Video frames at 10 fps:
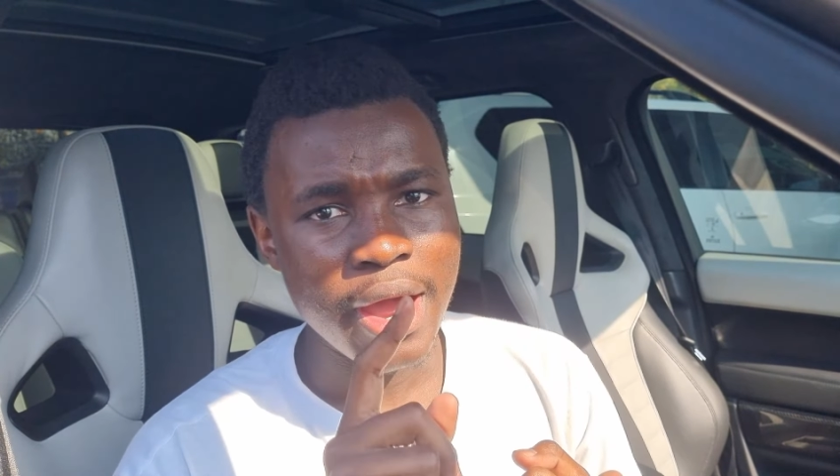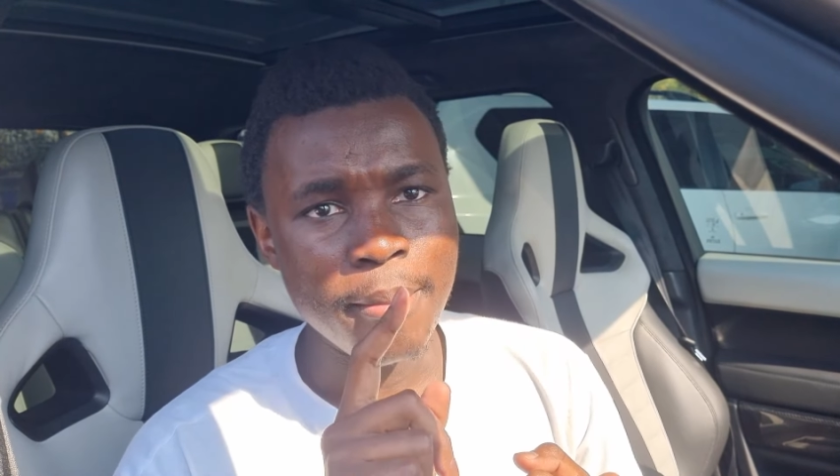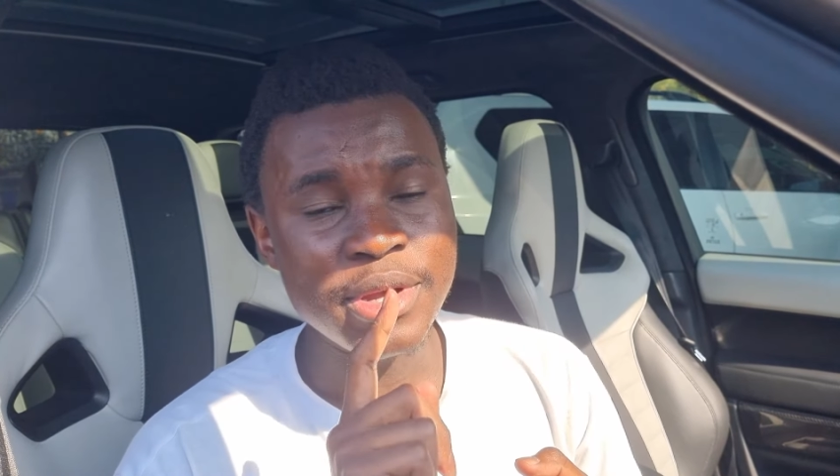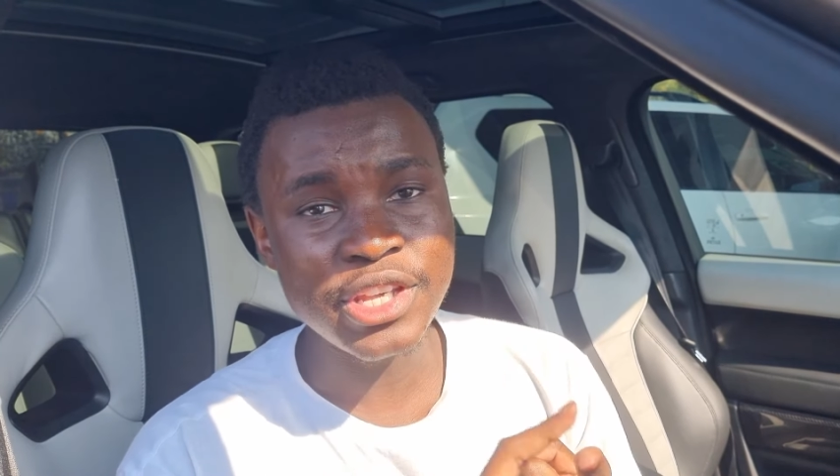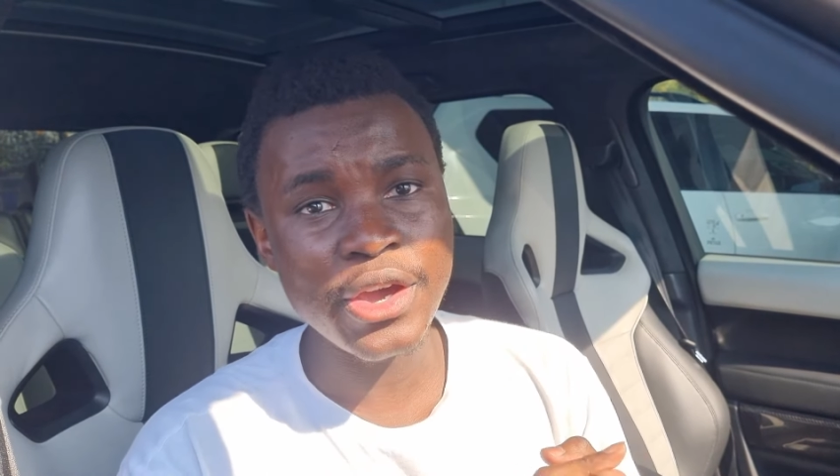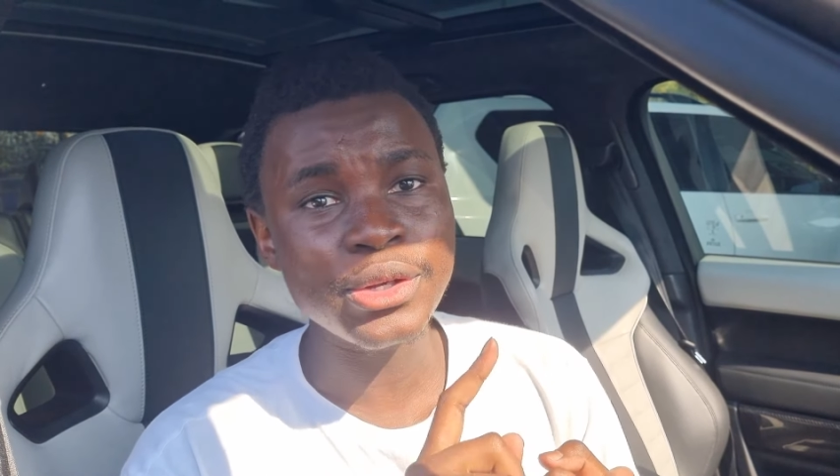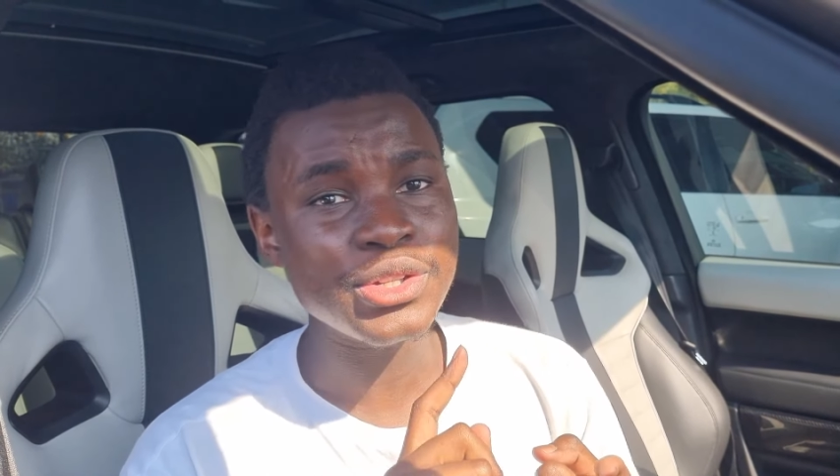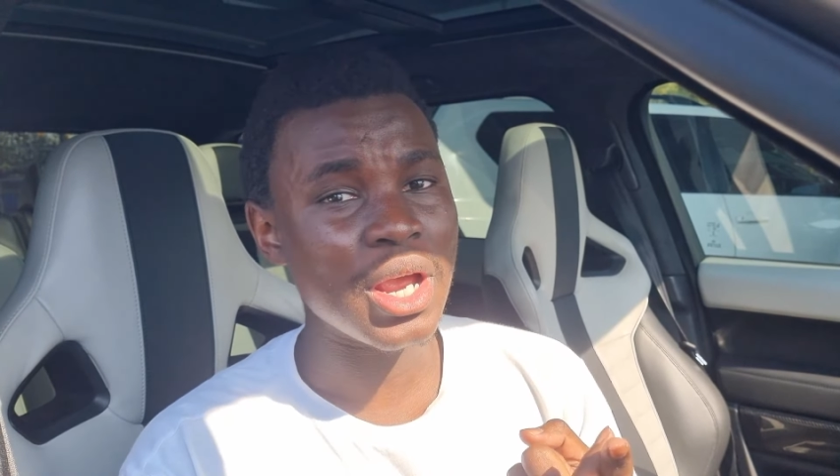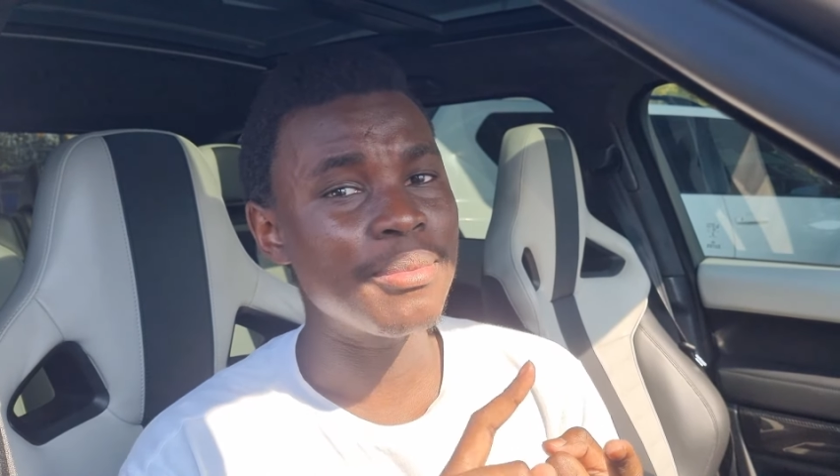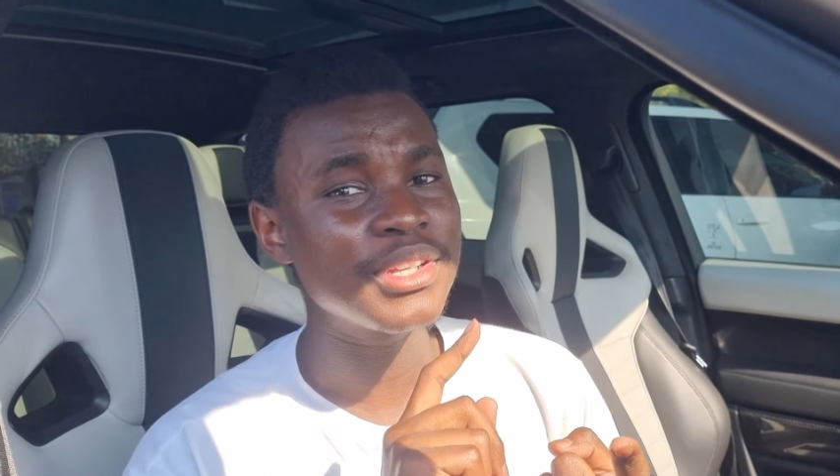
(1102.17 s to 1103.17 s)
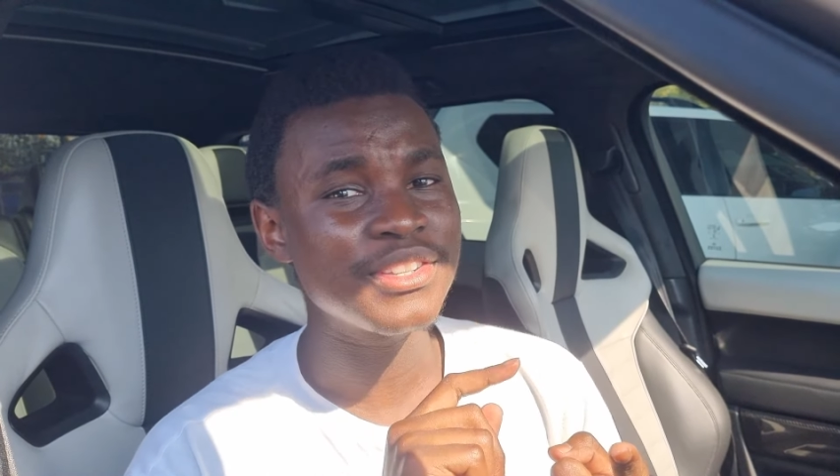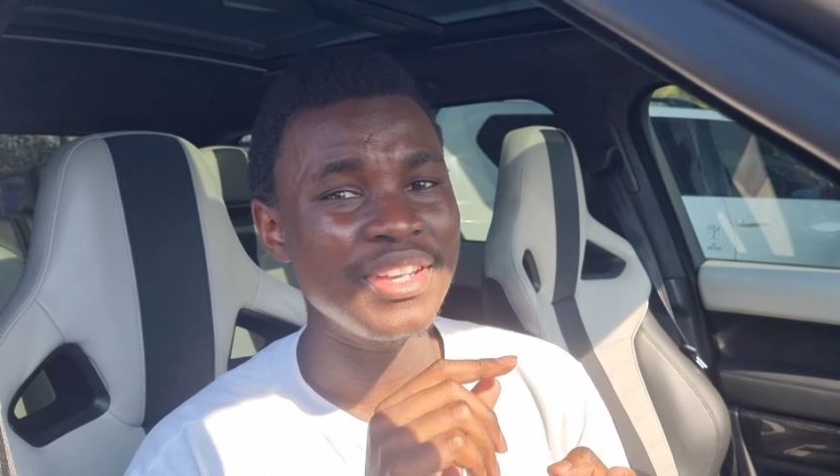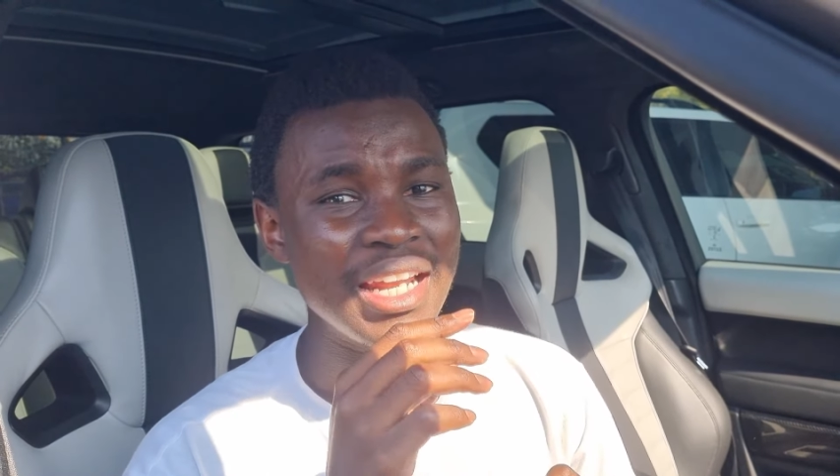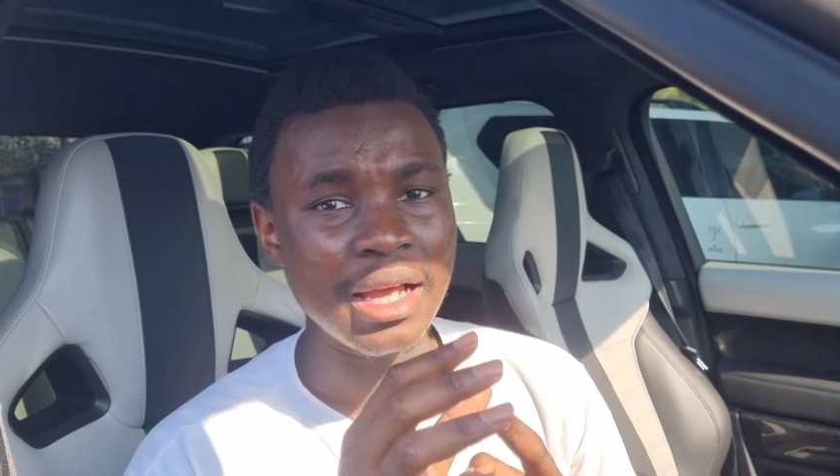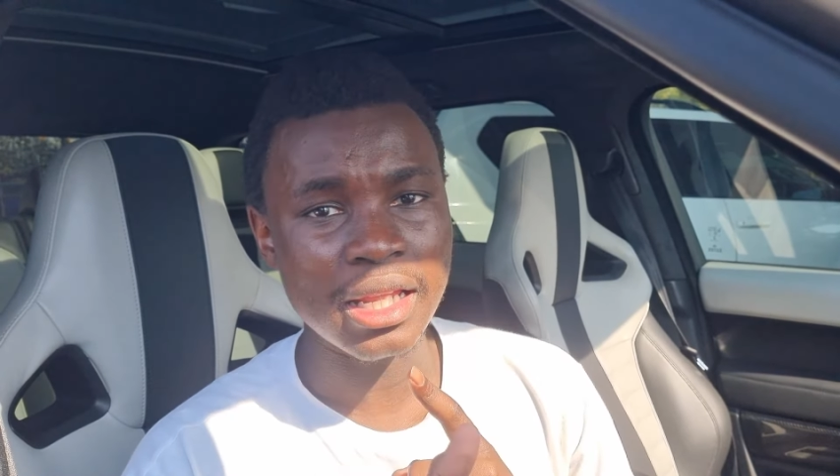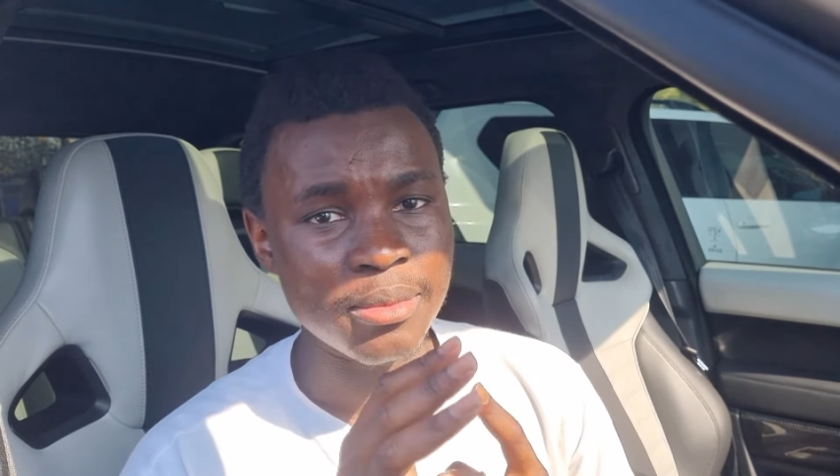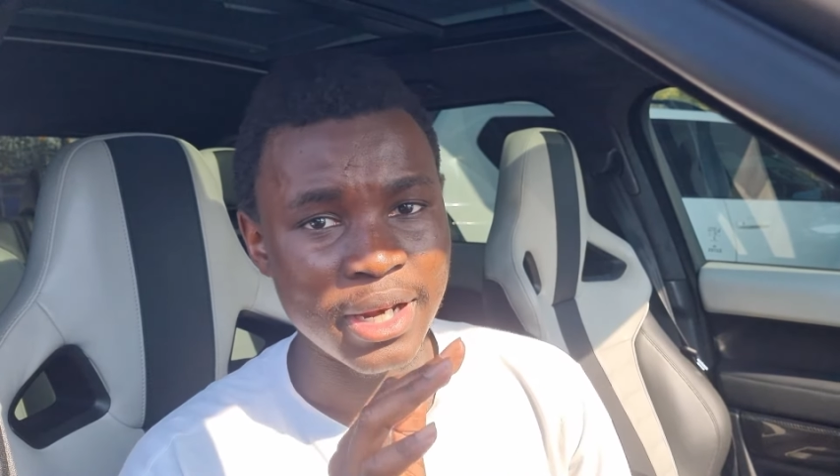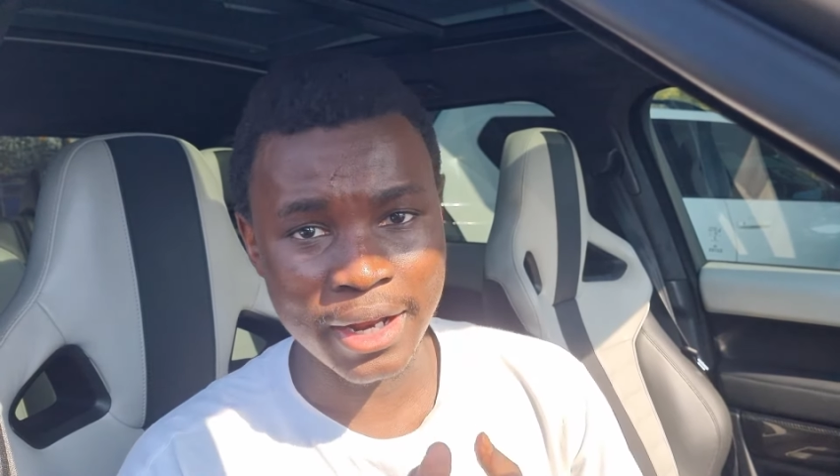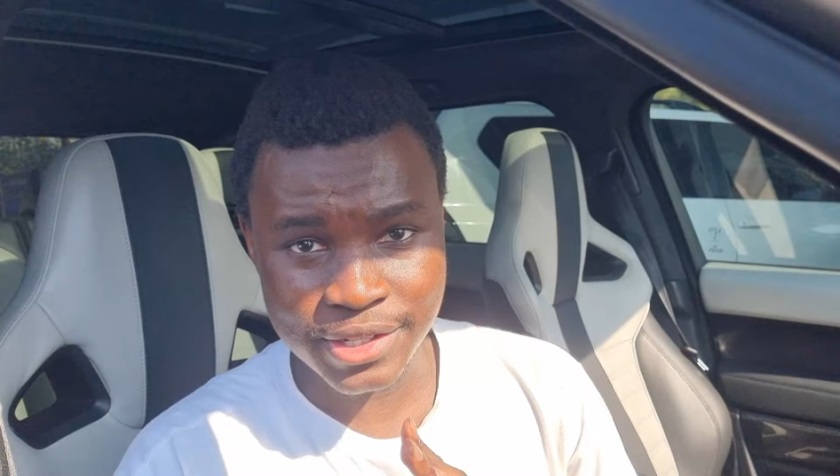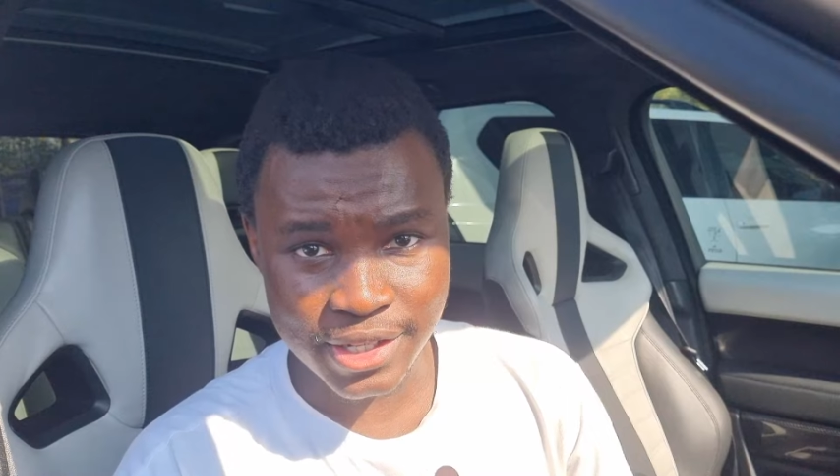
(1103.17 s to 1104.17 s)
Mateo described it as feeling a little bit
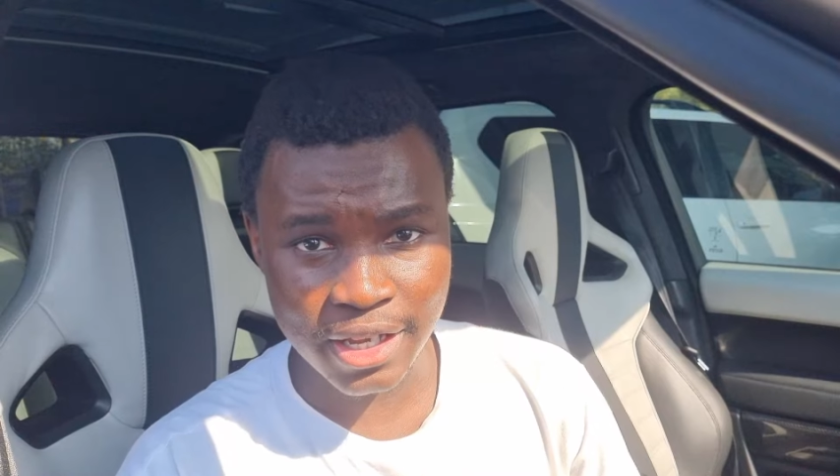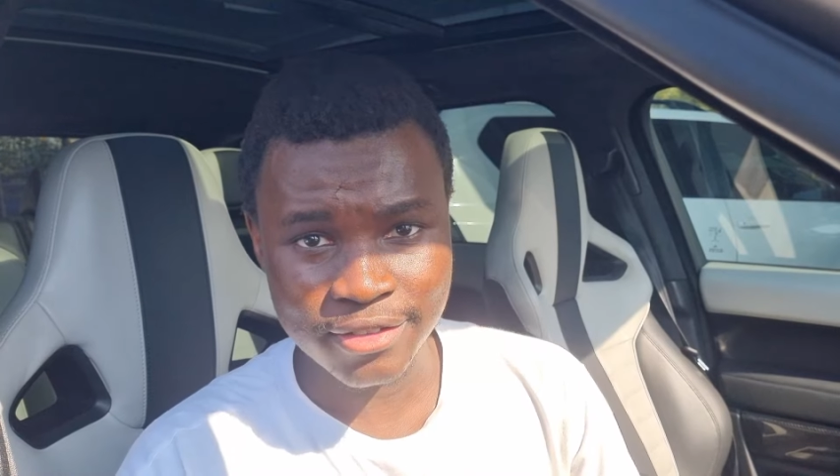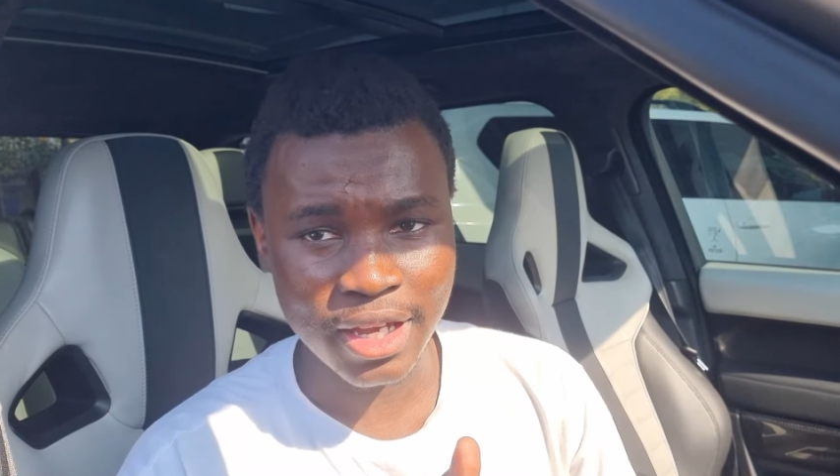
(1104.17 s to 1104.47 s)
unsafe,